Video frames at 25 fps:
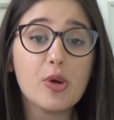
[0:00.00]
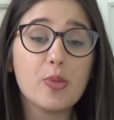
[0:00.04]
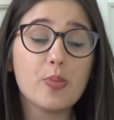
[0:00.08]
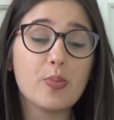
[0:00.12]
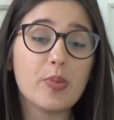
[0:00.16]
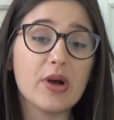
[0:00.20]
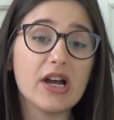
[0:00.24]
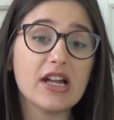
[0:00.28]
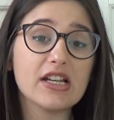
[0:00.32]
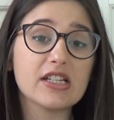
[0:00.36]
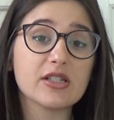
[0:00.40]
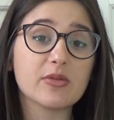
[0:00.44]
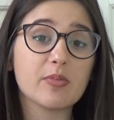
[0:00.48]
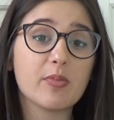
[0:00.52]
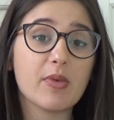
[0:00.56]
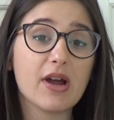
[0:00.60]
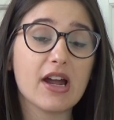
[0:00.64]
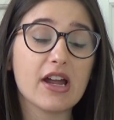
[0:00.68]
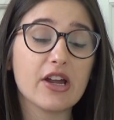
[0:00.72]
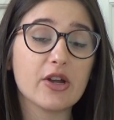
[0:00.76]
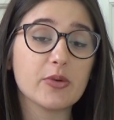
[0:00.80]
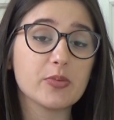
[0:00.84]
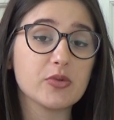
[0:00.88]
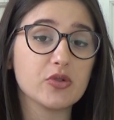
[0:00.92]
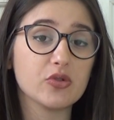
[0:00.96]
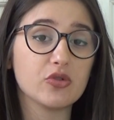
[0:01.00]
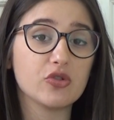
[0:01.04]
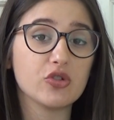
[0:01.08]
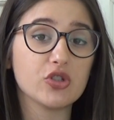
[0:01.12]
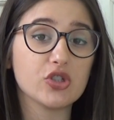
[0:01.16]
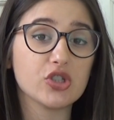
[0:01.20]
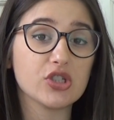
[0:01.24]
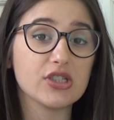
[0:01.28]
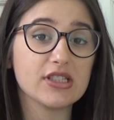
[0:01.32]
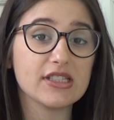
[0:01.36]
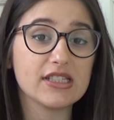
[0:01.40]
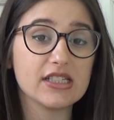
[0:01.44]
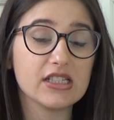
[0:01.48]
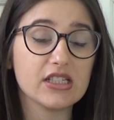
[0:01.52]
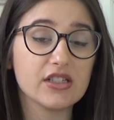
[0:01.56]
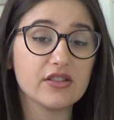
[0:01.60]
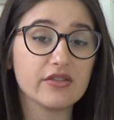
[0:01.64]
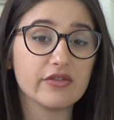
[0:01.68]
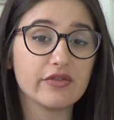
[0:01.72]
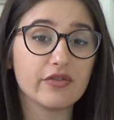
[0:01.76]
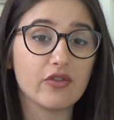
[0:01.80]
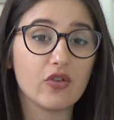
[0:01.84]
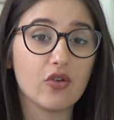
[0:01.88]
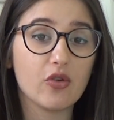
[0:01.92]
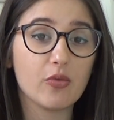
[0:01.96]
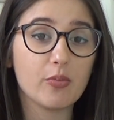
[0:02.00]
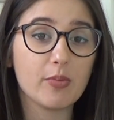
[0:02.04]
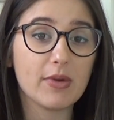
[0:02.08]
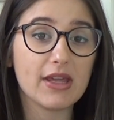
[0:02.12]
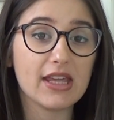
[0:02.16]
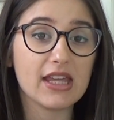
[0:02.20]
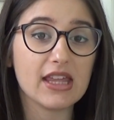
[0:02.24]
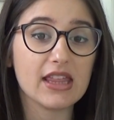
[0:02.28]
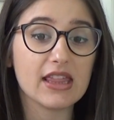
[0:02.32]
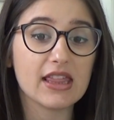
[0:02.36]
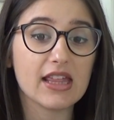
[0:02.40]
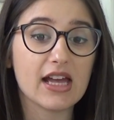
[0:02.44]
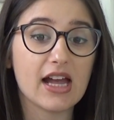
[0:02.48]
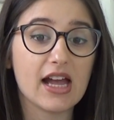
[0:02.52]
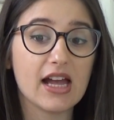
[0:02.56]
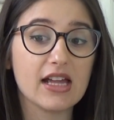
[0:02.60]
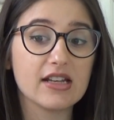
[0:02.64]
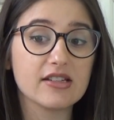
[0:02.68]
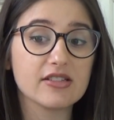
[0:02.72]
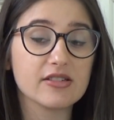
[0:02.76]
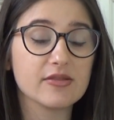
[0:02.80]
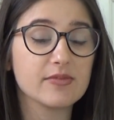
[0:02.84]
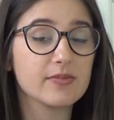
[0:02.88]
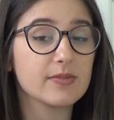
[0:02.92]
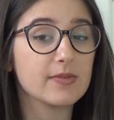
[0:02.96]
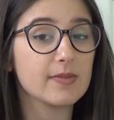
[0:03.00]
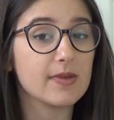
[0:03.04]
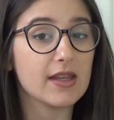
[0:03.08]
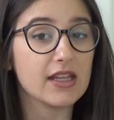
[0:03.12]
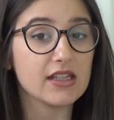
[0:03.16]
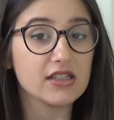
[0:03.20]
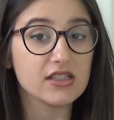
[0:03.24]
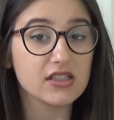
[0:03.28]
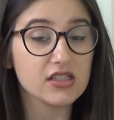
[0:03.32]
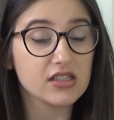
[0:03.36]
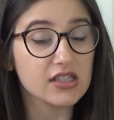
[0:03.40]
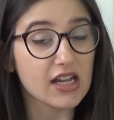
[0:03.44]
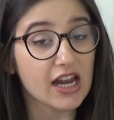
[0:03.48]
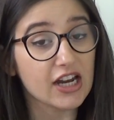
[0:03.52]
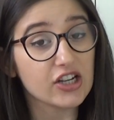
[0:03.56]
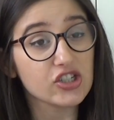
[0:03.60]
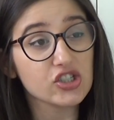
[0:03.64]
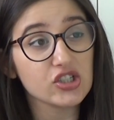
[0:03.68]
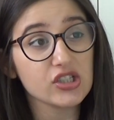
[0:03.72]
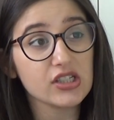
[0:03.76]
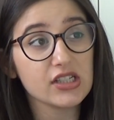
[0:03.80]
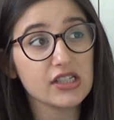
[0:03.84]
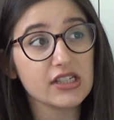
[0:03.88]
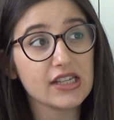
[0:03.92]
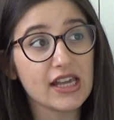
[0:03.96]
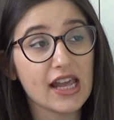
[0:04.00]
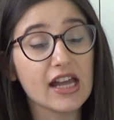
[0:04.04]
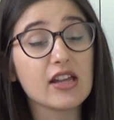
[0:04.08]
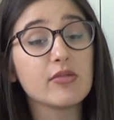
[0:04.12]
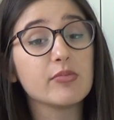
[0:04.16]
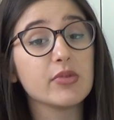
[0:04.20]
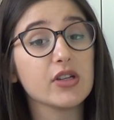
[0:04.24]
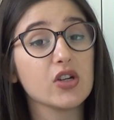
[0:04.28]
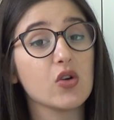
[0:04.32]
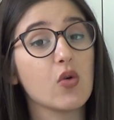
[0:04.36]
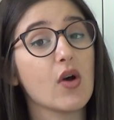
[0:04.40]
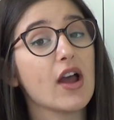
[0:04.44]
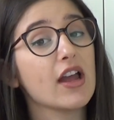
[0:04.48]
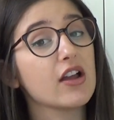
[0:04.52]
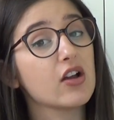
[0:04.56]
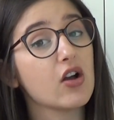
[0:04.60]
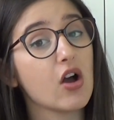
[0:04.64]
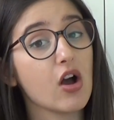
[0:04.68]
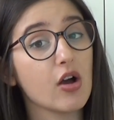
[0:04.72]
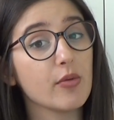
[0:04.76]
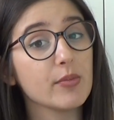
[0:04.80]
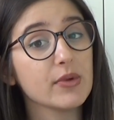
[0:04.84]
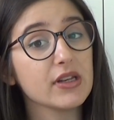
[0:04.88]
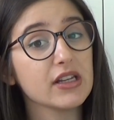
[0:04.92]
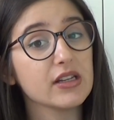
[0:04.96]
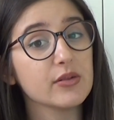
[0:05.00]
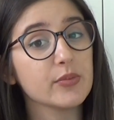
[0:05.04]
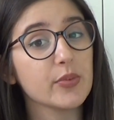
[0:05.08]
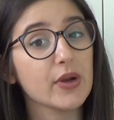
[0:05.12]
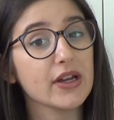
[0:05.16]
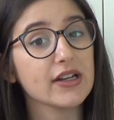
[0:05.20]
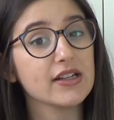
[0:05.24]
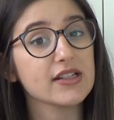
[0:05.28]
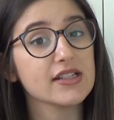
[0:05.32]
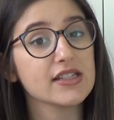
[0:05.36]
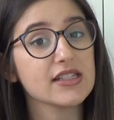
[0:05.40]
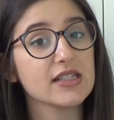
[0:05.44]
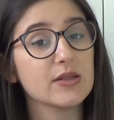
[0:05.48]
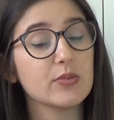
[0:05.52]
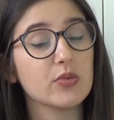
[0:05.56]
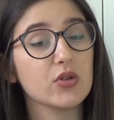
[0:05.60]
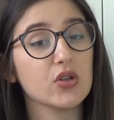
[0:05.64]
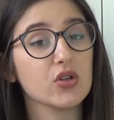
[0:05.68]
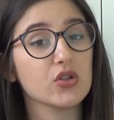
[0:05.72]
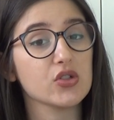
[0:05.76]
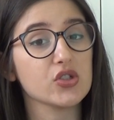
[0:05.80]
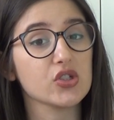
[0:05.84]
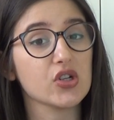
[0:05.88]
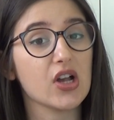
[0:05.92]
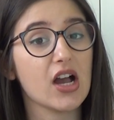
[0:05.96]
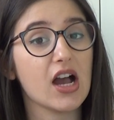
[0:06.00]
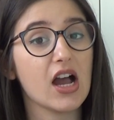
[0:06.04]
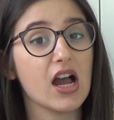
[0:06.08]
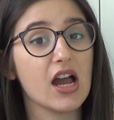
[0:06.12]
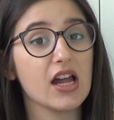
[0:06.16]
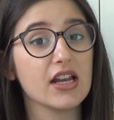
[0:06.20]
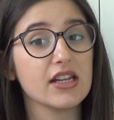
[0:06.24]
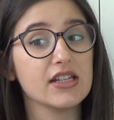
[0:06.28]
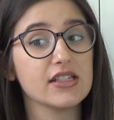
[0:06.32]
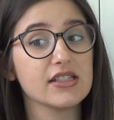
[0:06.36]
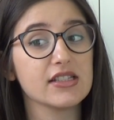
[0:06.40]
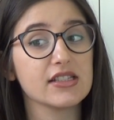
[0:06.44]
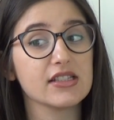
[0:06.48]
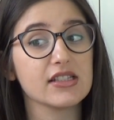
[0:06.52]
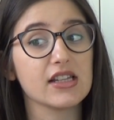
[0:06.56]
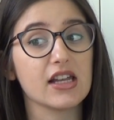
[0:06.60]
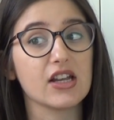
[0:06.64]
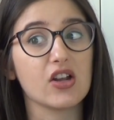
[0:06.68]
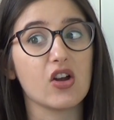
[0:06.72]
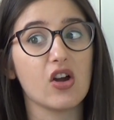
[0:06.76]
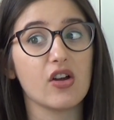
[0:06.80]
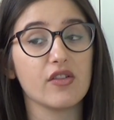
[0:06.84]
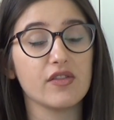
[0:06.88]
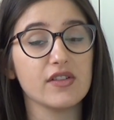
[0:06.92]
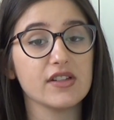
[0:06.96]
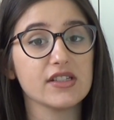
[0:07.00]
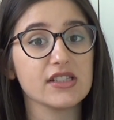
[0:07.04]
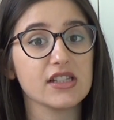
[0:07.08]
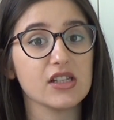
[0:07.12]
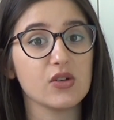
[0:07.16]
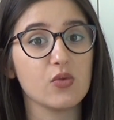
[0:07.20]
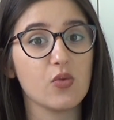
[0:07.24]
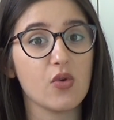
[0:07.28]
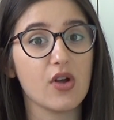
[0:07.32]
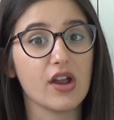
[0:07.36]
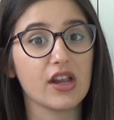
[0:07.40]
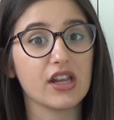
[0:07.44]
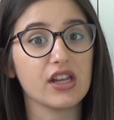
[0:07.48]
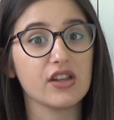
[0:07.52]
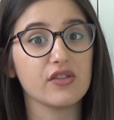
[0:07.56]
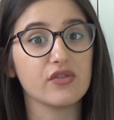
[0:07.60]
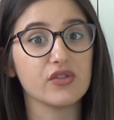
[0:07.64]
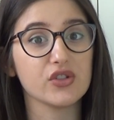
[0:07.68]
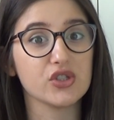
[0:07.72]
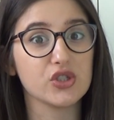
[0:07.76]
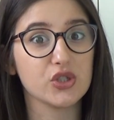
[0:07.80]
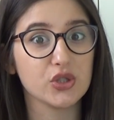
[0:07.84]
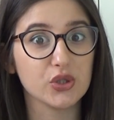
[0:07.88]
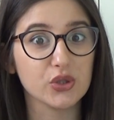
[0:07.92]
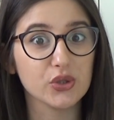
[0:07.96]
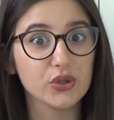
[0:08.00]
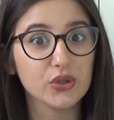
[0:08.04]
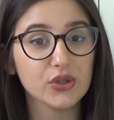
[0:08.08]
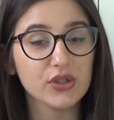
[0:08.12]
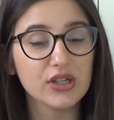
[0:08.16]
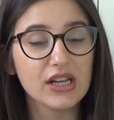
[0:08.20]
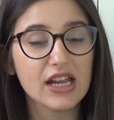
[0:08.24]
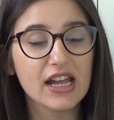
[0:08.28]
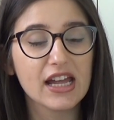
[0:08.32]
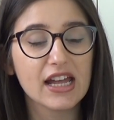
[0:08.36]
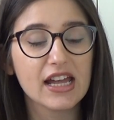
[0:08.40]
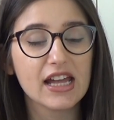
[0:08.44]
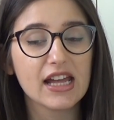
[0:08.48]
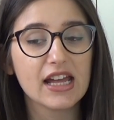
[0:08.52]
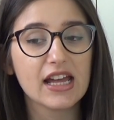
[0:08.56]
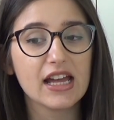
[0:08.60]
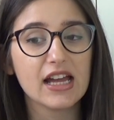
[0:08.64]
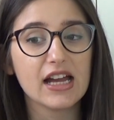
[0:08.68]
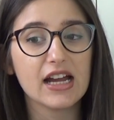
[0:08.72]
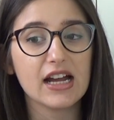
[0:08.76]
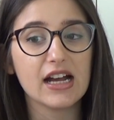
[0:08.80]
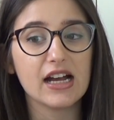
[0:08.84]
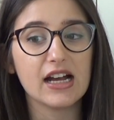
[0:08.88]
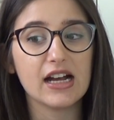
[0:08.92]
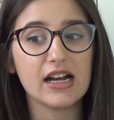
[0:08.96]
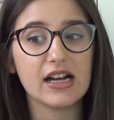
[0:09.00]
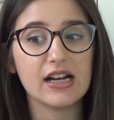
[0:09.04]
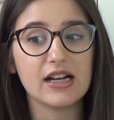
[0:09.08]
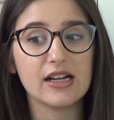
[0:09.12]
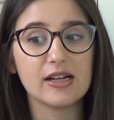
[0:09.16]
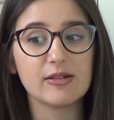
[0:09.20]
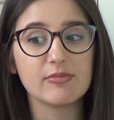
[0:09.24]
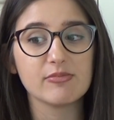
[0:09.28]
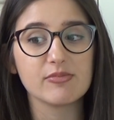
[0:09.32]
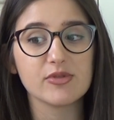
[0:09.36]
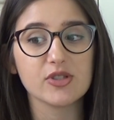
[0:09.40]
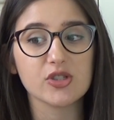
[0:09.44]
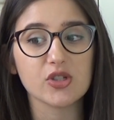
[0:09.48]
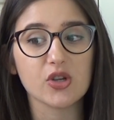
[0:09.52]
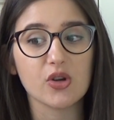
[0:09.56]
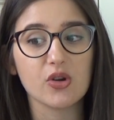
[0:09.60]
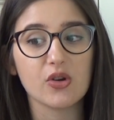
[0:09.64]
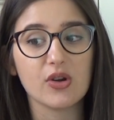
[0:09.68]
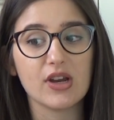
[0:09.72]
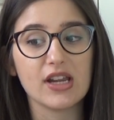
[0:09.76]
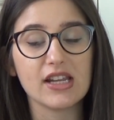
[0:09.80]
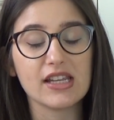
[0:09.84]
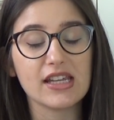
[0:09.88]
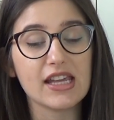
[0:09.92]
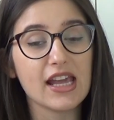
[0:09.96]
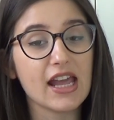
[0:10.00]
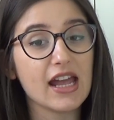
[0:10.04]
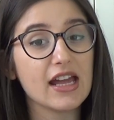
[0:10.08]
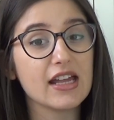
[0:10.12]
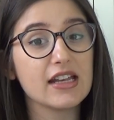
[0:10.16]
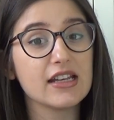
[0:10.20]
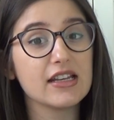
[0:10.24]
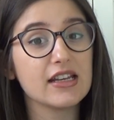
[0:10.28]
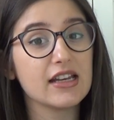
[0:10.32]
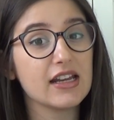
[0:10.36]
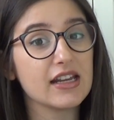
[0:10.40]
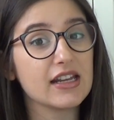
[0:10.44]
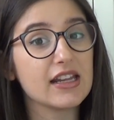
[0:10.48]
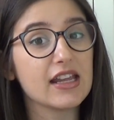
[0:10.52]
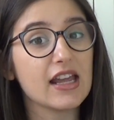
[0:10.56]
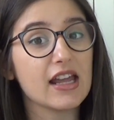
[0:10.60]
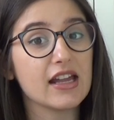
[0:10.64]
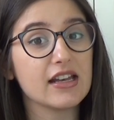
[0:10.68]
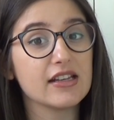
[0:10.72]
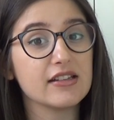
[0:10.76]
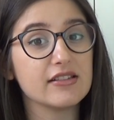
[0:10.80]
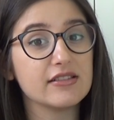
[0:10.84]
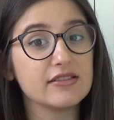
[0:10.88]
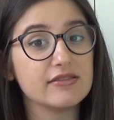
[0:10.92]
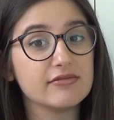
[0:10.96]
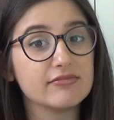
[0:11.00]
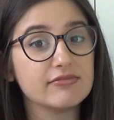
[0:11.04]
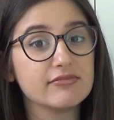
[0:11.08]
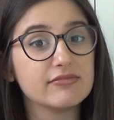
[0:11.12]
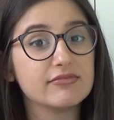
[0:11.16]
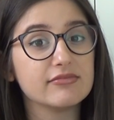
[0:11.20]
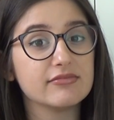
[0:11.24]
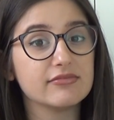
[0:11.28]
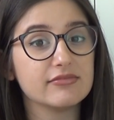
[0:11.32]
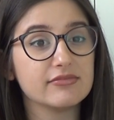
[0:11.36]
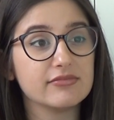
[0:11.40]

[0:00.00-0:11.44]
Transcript: but my obstetrician did inform me that it's actually can be quite common in pregnancy because your heart is like obviously working for two. So it can it can